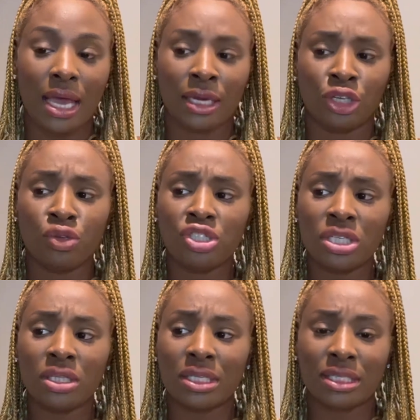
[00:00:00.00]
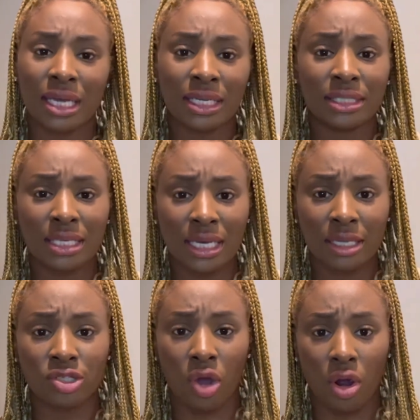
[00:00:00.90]
And usually the standing
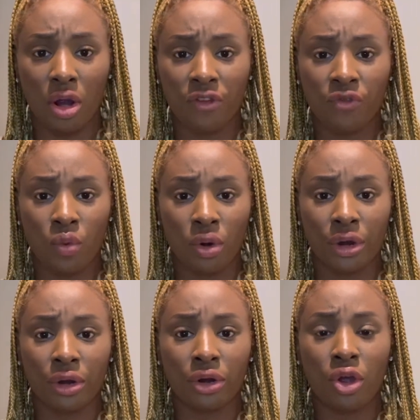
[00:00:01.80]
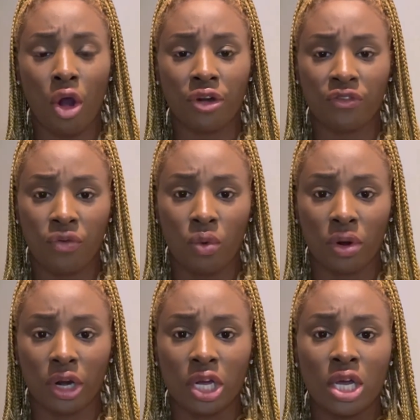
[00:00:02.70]
tickets are for cart
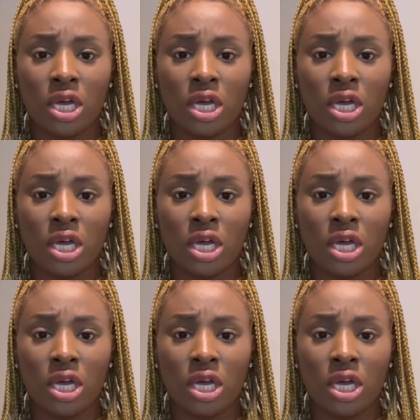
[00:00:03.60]
4.